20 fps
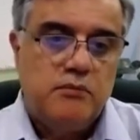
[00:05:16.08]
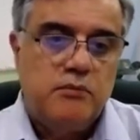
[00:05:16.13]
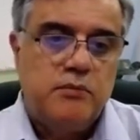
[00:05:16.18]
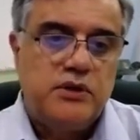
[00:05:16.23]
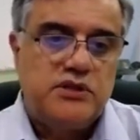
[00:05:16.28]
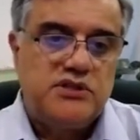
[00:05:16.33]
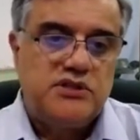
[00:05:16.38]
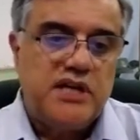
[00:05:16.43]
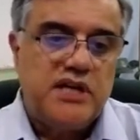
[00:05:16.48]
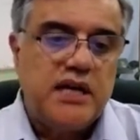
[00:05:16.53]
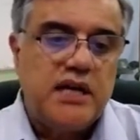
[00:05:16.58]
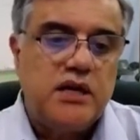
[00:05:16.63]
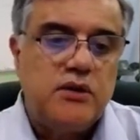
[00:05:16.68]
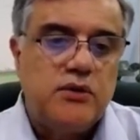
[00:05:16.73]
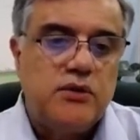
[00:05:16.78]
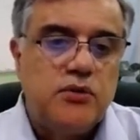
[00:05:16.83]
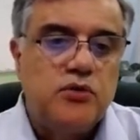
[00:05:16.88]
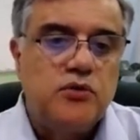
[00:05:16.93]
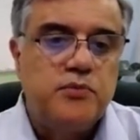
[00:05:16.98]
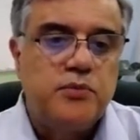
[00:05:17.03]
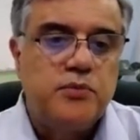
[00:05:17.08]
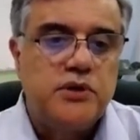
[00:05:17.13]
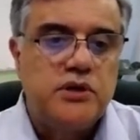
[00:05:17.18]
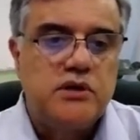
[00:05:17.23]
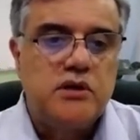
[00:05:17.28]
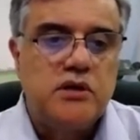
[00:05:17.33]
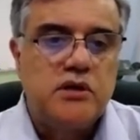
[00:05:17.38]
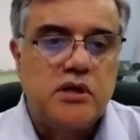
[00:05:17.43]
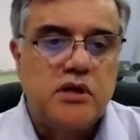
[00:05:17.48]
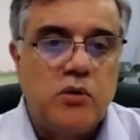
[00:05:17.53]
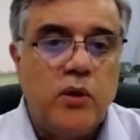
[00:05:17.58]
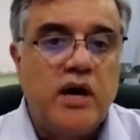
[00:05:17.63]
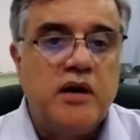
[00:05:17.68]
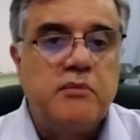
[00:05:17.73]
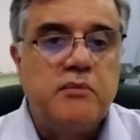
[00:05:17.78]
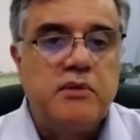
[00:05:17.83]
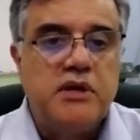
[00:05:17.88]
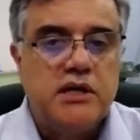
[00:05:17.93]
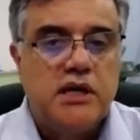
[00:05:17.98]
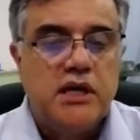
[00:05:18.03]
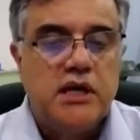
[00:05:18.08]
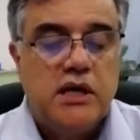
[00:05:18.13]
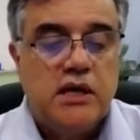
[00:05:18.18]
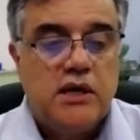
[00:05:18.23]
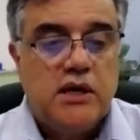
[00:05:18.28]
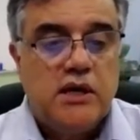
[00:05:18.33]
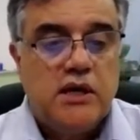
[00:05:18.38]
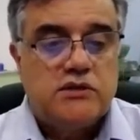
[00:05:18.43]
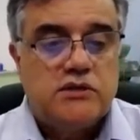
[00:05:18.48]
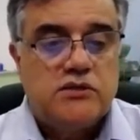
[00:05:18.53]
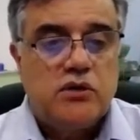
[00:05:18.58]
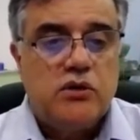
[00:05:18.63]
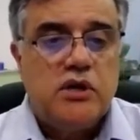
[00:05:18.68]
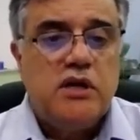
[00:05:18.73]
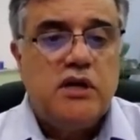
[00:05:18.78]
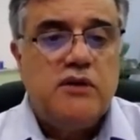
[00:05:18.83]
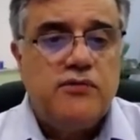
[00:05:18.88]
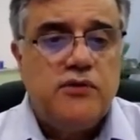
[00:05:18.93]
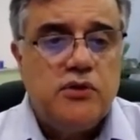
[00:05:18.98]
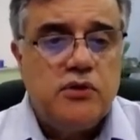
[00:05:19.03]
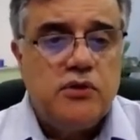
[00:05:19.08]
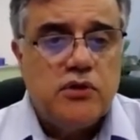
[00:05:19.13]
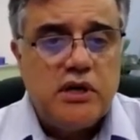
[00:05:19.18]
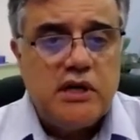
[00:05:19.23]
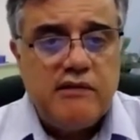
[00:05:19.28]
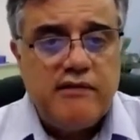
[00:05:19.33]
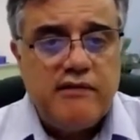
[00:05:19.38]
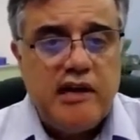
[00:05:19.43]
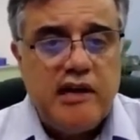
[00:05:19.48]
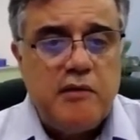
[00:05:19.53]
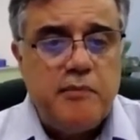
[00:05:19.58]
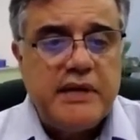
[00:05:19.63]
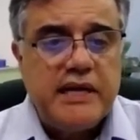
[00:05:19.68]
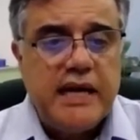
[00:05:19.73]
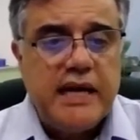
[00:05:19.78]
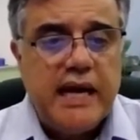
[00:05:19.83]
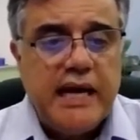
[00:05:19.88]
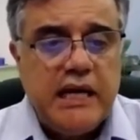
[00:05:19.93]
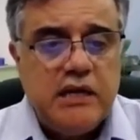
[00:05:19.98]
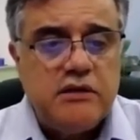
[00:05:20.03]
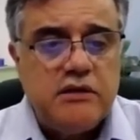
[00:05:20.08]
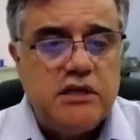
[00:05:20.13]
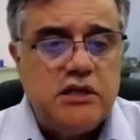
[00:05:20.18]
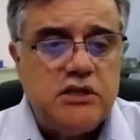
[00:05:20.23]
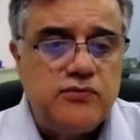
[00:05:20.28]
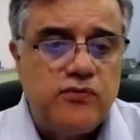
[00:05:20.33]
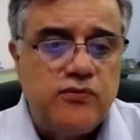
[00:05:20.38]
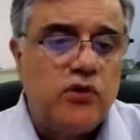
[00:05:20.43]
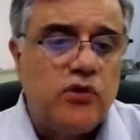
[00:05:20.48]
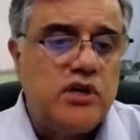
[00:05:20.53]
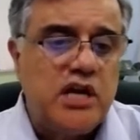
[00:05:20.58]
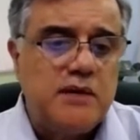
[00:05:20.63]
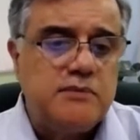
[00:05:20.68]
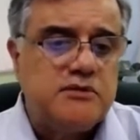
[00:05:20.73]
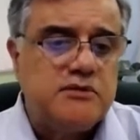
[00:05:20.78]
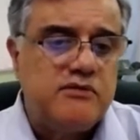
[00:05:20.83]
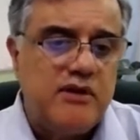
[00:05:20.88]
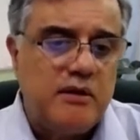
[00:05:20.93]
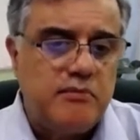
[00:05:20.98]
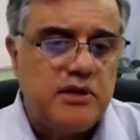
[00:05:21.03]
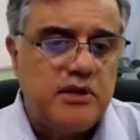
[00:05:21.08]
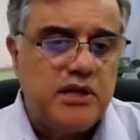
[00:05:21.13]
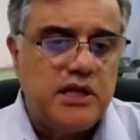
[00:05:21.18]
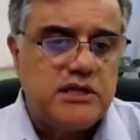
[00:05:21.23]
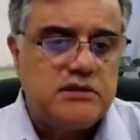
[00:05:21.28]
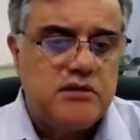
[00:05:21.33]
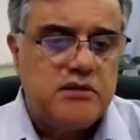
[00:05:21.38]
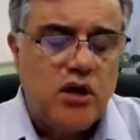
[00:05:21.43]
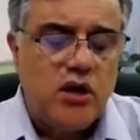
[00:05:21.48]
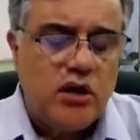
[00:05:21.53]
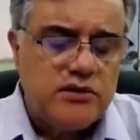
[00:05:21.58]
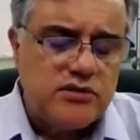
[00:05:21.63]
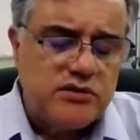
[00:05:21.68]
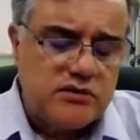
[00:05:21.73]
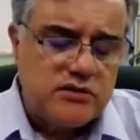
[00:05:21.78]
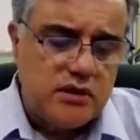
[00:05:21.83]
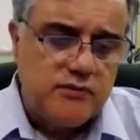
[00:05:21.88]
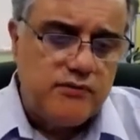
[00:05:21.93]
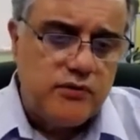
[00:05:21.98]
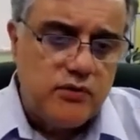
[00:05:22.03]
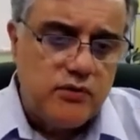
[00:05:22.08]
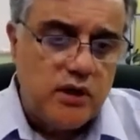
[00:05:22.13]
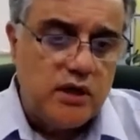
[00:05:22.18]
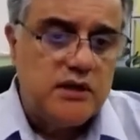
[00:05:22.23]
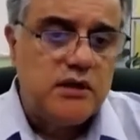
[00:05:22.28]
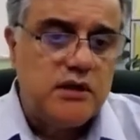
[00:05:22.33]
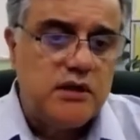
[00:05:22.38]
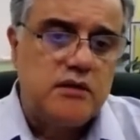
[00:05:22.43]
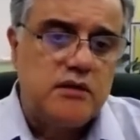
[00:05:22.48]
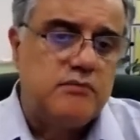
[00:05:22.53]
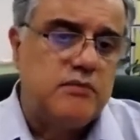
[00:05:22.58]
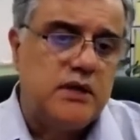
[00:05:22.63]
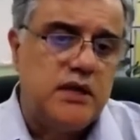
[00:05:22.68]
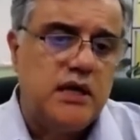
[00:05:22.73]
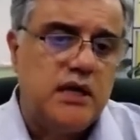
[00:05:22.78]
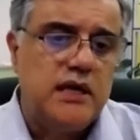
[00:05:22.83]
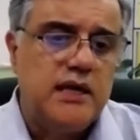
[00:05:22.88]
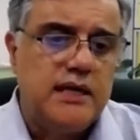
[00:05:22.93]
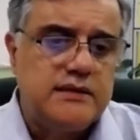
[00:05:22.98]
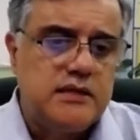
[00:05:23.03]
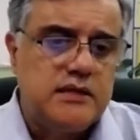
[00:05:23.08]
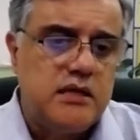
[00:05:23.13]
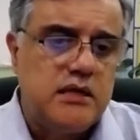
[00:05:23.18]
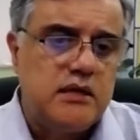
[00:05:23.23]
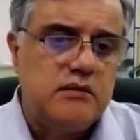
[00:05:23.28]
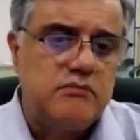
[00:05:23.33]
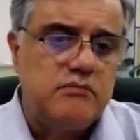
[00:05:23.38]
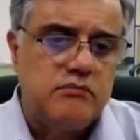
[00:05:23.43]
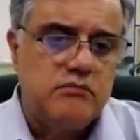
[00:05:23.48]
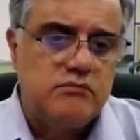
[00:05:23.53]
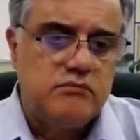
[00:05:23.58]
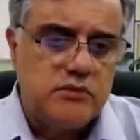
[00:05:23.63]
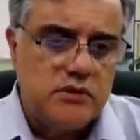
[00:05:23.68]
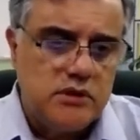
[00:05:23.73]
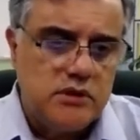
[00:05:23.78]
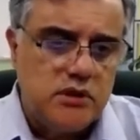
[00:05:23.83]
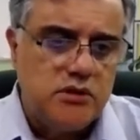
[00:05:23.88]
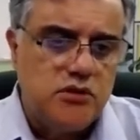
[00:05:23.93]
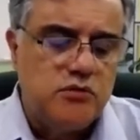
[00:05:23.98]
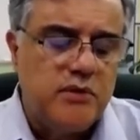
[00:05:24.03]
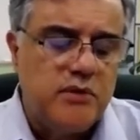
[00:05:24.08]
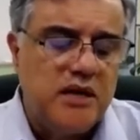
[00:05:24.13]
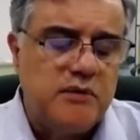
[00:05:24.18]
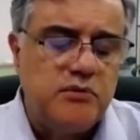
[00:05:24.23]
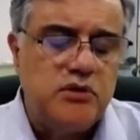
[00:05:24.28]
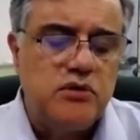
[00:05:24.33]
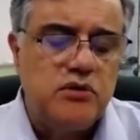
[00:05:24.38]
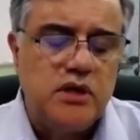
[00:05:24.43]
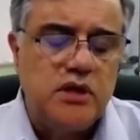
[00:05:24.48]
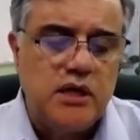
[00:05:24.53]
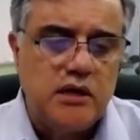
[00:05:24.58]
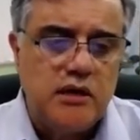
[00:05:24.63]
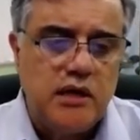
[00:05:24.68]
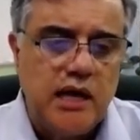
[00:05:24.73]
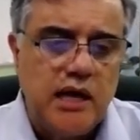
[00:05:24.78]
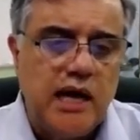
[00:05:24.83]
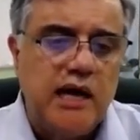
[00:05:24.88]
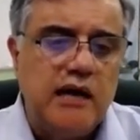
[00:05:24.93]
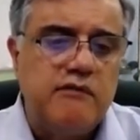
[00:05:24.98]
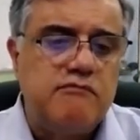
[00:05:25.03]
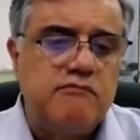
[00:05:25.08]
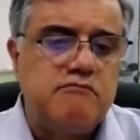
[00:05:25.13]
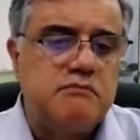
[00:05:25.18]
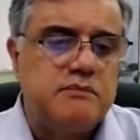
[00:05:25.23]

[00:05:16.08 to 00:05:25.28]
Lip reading: per second throughput requirement. So if you're developing any of these 4 types of applications, there are also a few other, let's say, you might be doing live